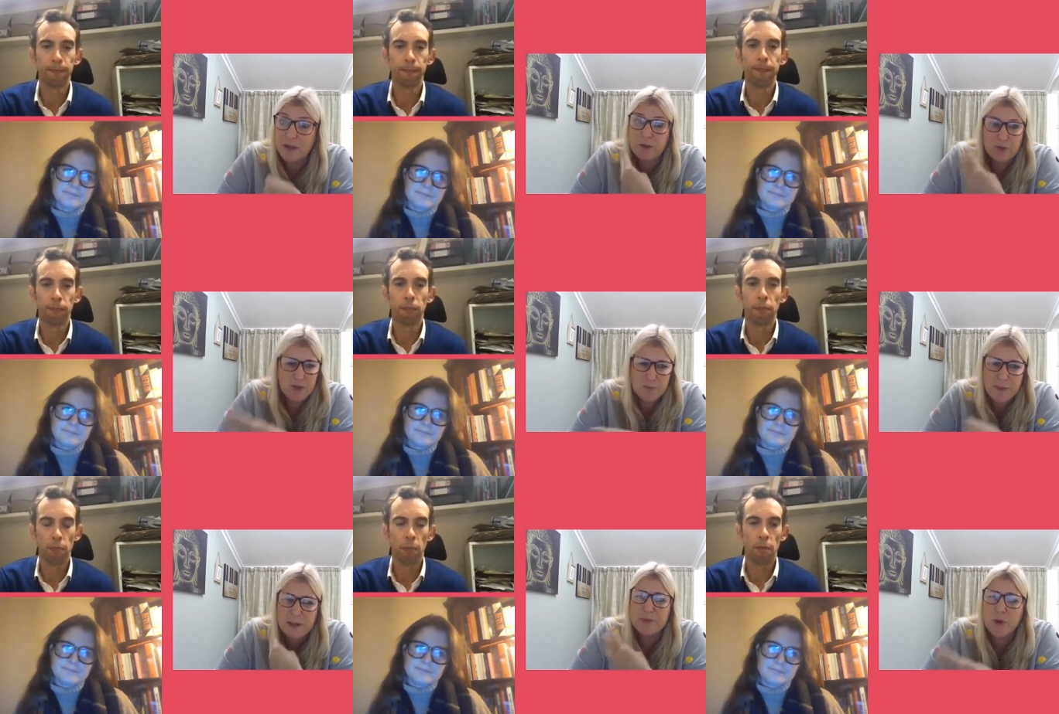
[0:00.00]
Speaker 1: well, who
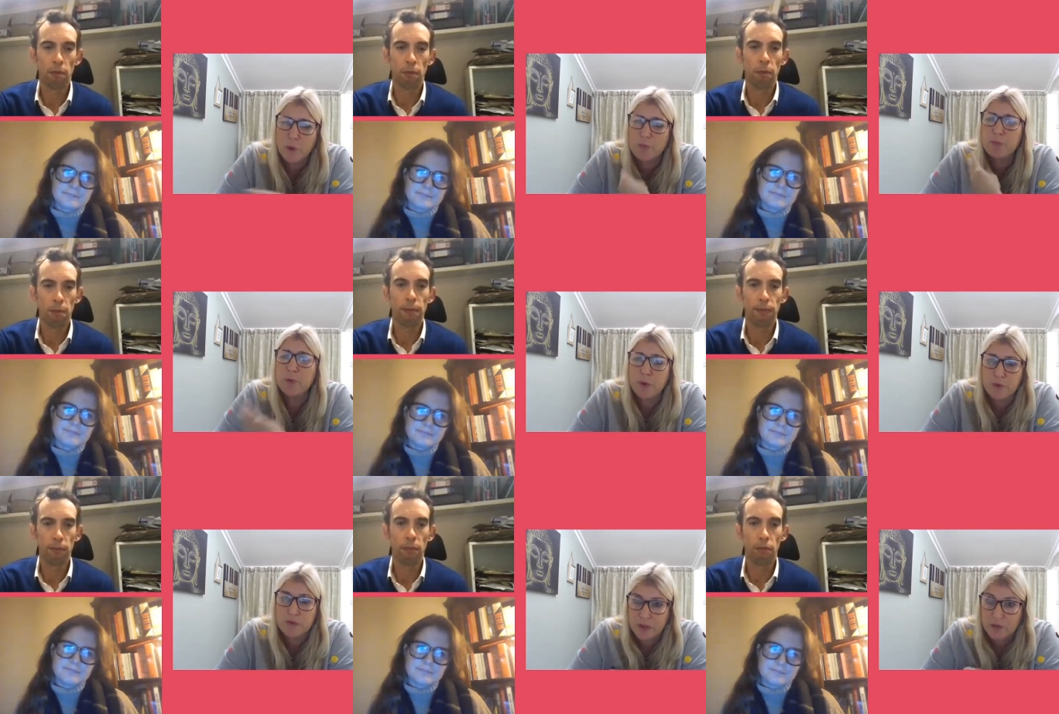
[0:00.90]
should be able to go through
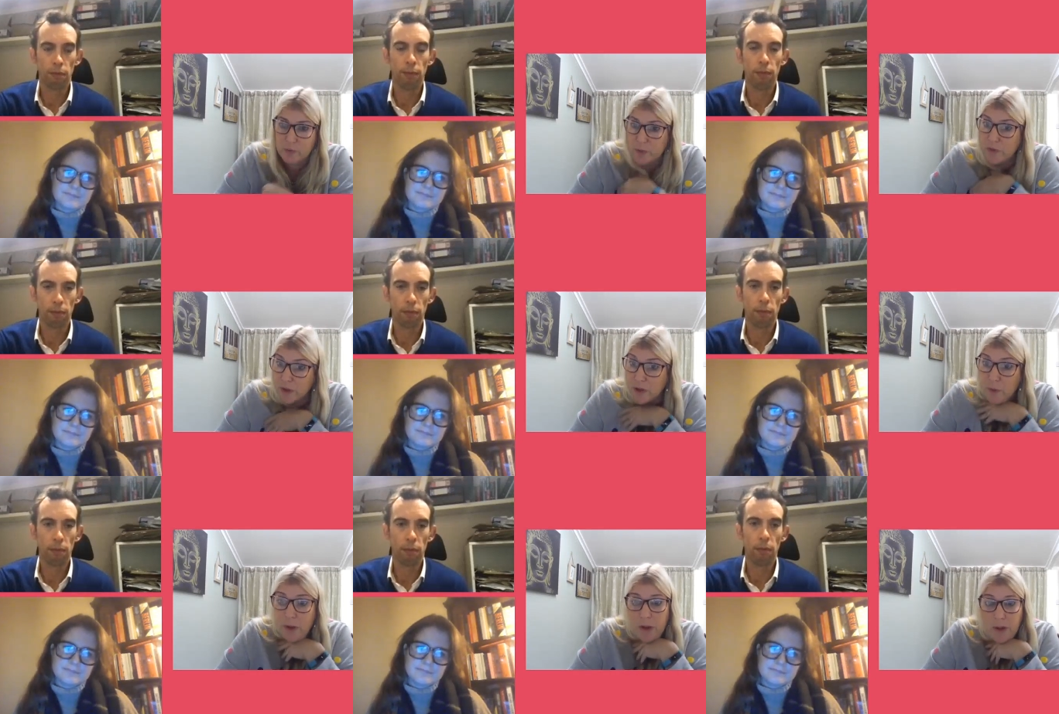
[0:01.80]
those things with
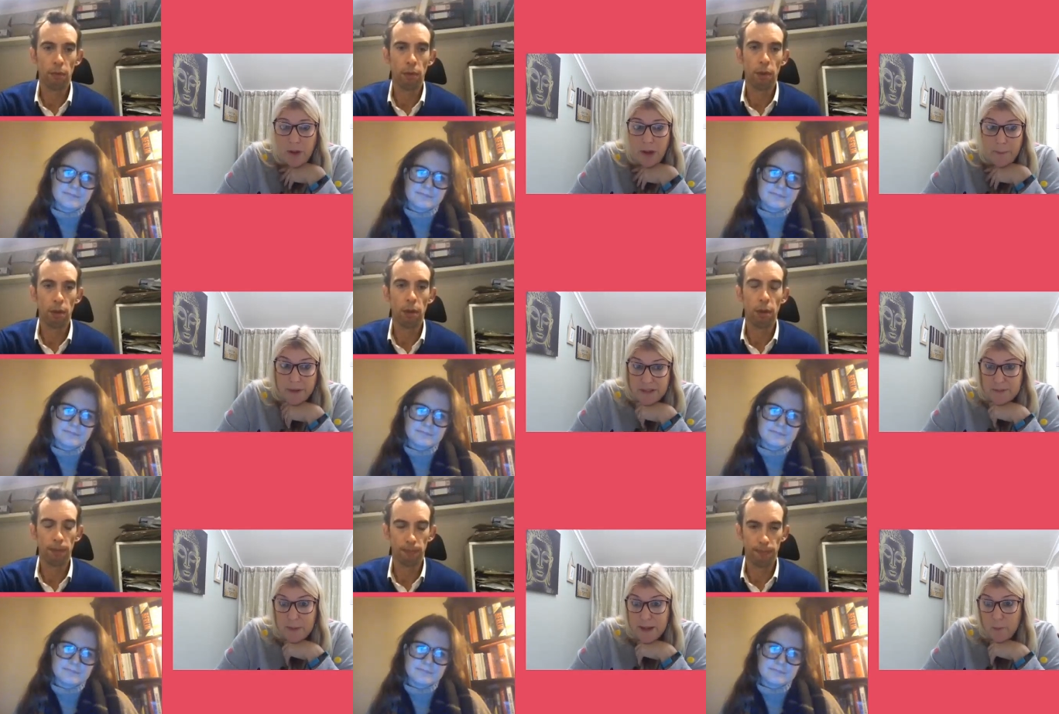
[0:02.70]
you, um, and
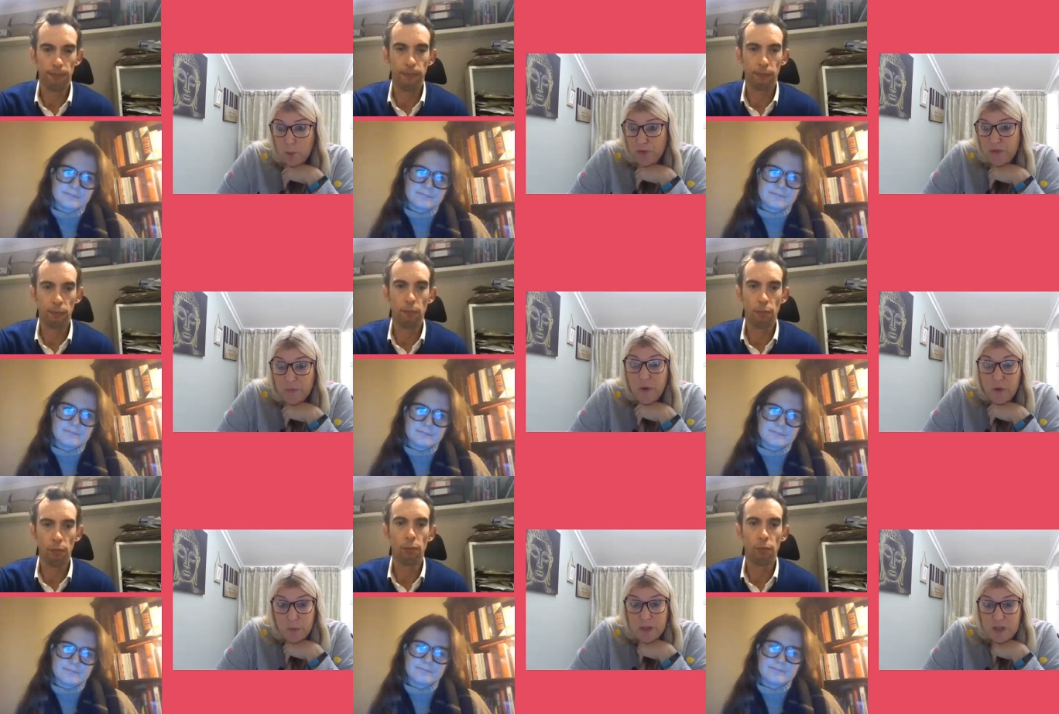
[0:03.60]
explain what's
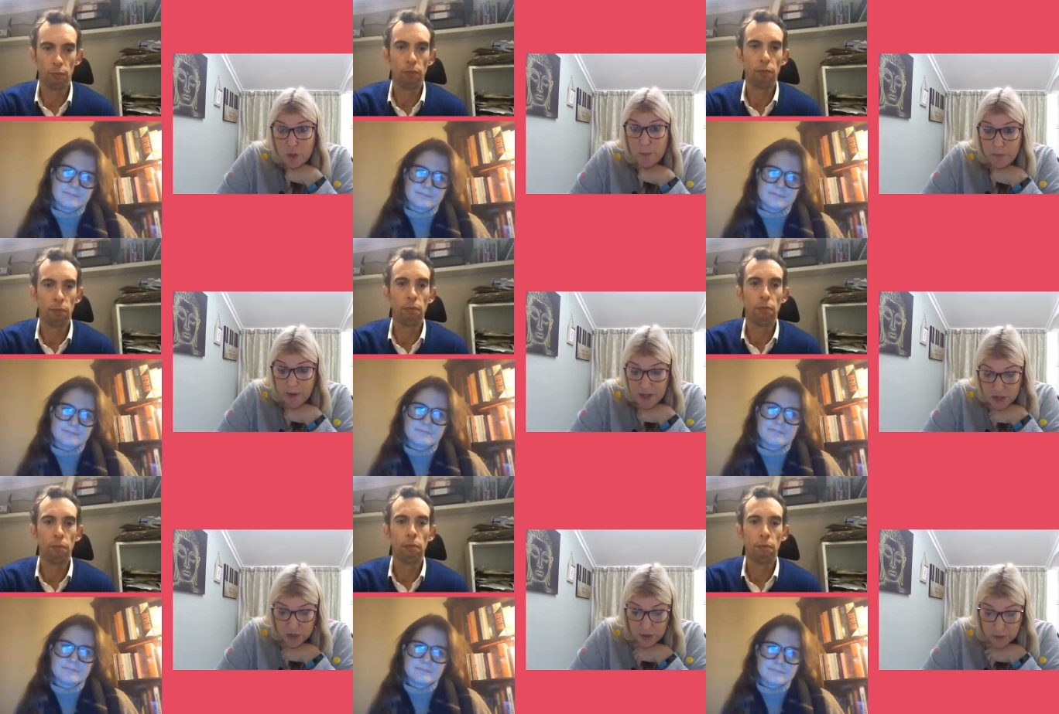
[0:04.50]
involved with each
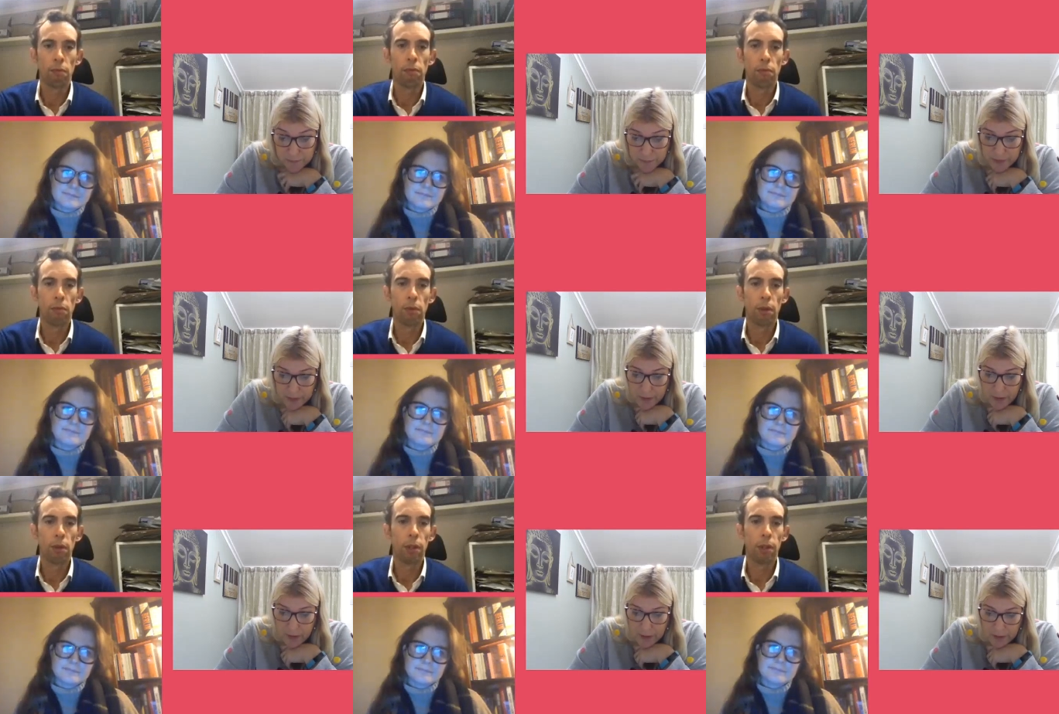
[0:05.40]
operation.
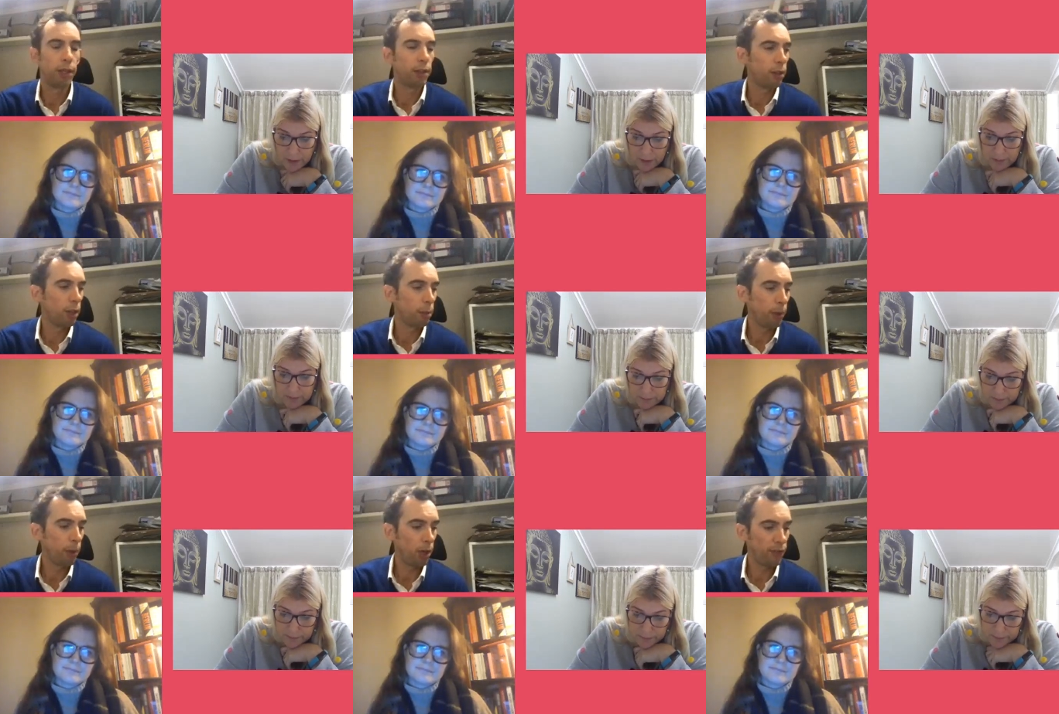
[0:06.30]
Speaker 2: Yeah, and and
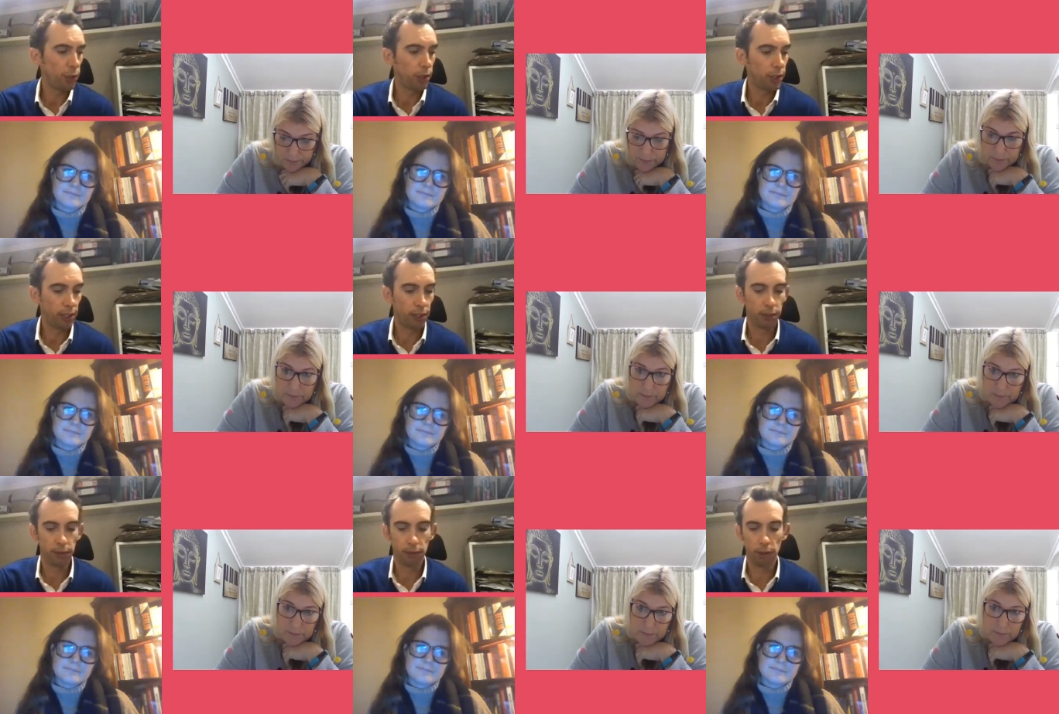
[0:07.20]
part of choice is
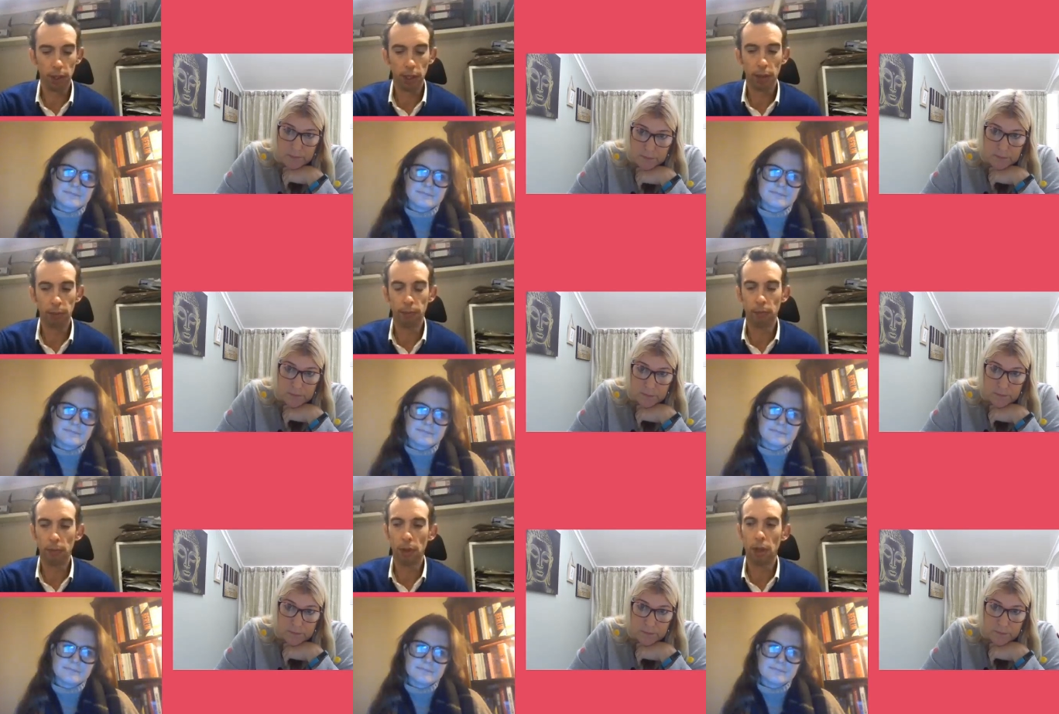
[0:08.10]
you know
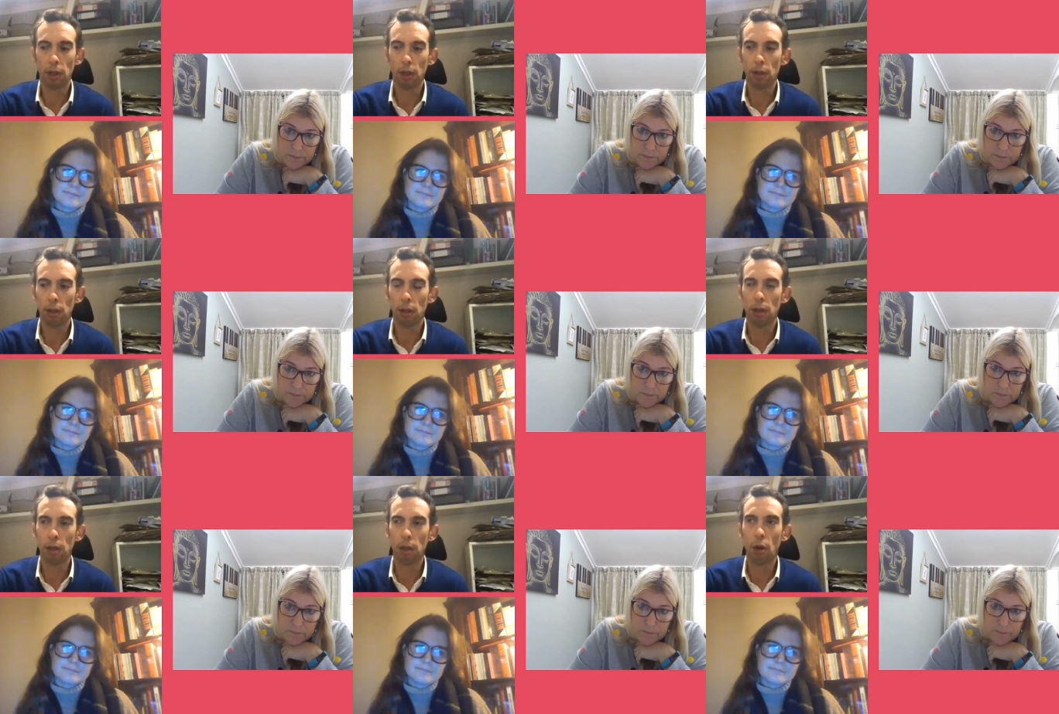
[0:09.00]

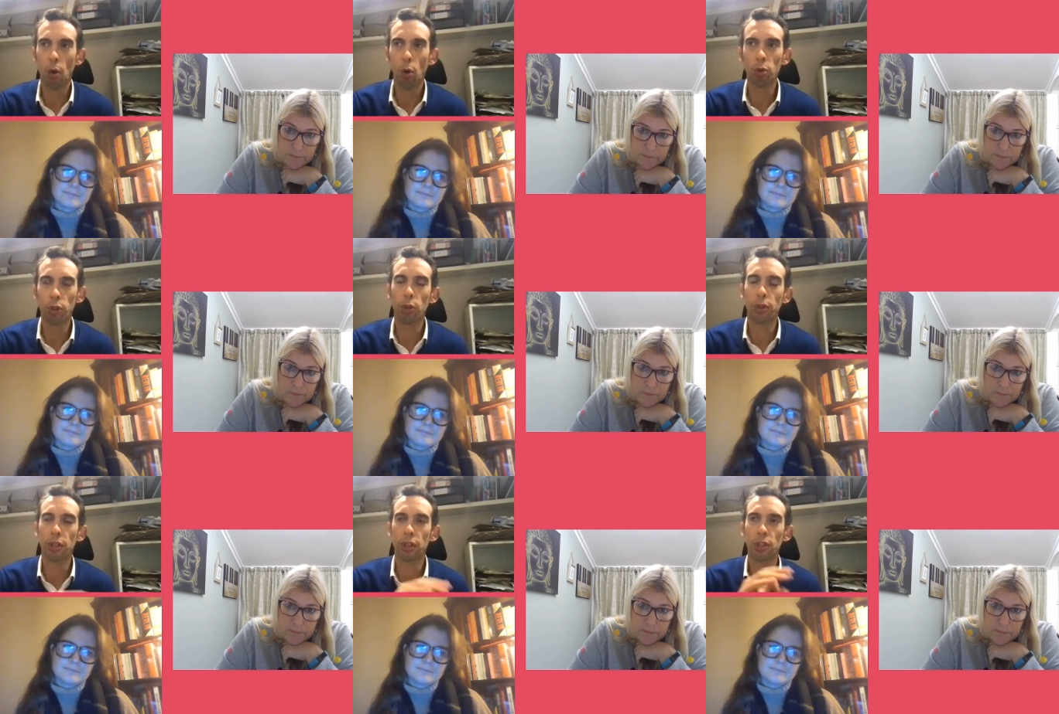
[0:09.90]
all
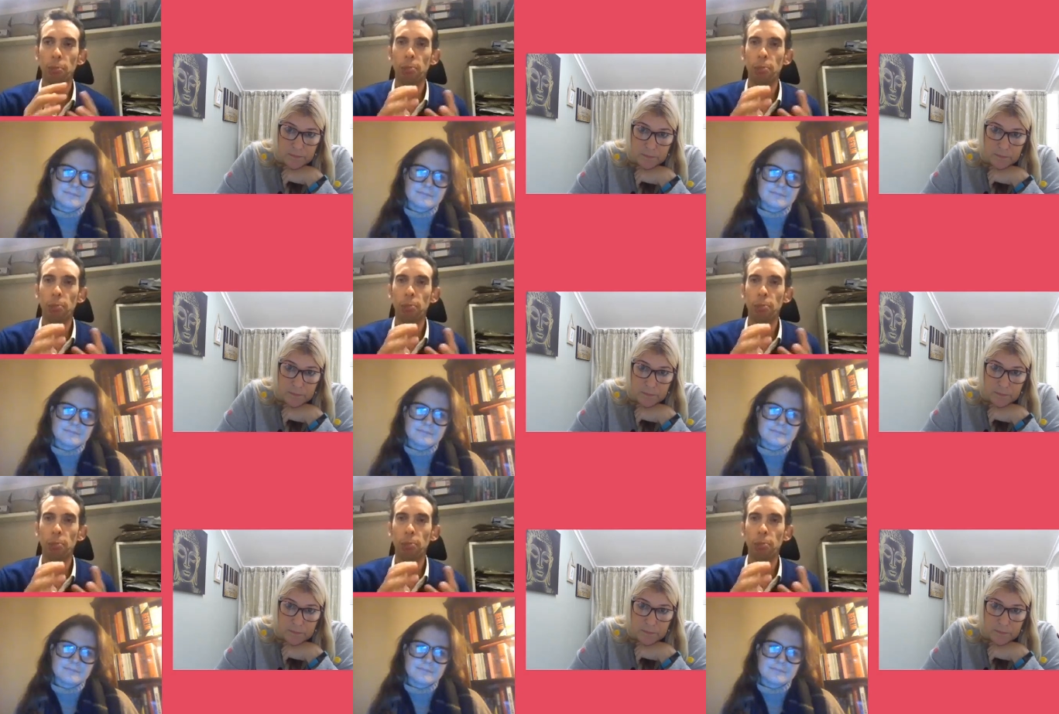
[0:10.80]
choices should be